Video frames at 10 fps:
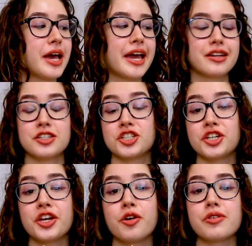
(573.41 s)
and
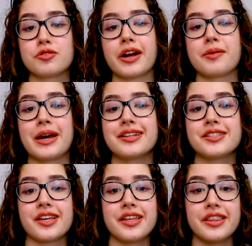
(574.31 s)
she always
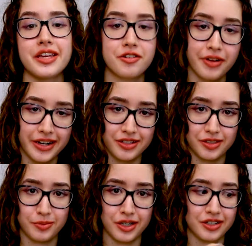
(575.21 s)
recommends the
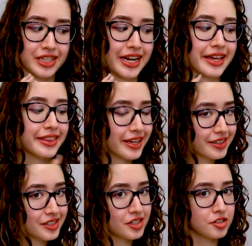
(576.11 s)
greatest books. And I
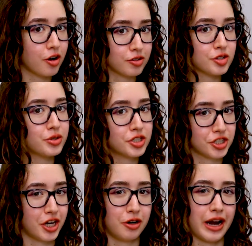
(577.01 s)
think this is also a
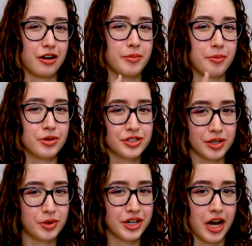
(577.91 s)
show. I remember
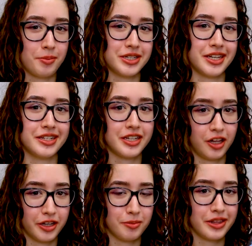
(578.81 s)
someone commenting
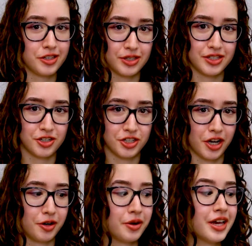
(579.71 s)
telling me this is a
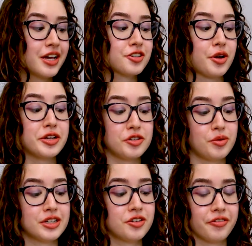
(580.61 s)
show, so I do
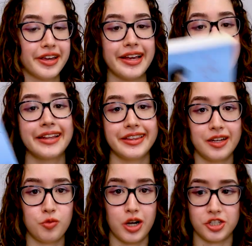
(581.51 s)
want to read it and
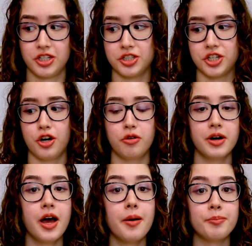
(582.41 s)
then watch the
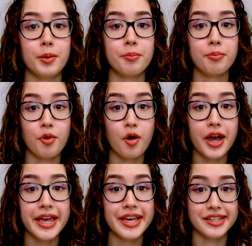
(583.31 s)
show. But
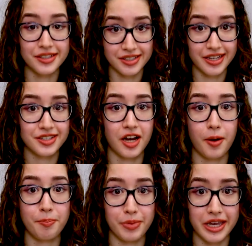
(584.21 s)
boy, is this
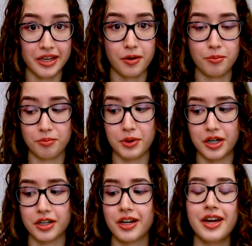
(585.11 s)
a big
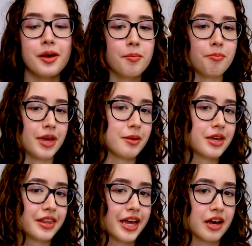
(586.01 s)
book.
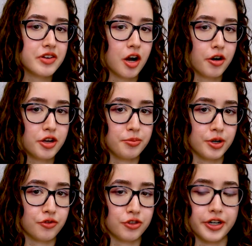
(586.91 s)
Maybe they have an
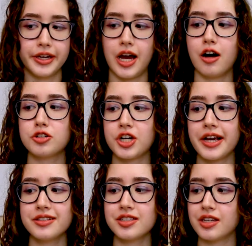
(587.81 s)
audiobook for it. I'll
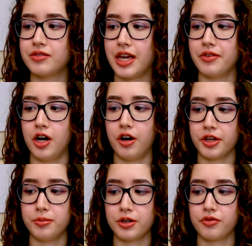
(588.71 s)
try and see if they have an
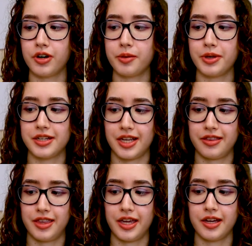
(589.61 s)
audiobook for it, because I
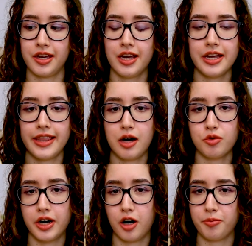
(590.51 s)
think that
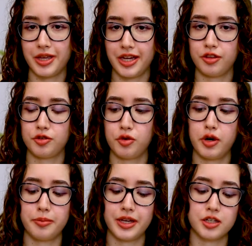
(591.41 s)
will help me get through
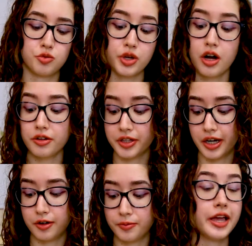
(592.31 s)
it, because we all
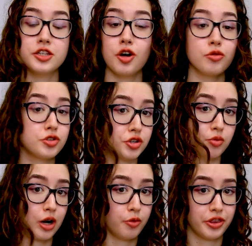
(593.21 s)
know I don't do
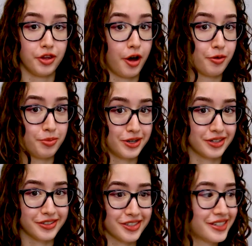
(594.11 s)
well with long
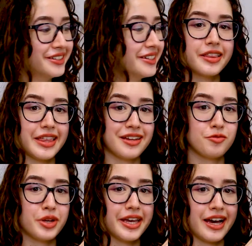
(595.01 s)
books.
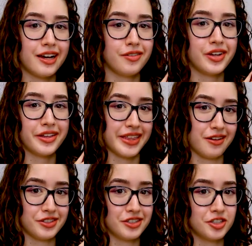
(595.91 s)
Then we have A
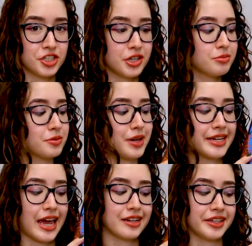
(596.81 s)
Thousand Ships by
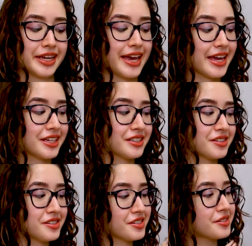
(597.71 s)
Natalie
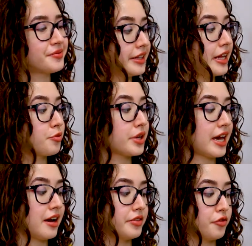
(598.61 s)
Haynes. Then we
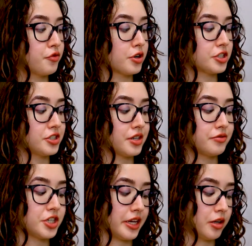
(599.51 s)
have The Fortunes
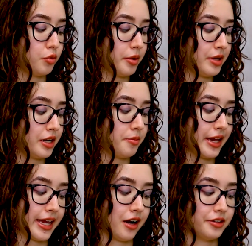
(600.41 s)
of Jaded Women
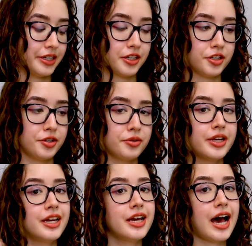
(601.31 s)
by Carolyn Hune.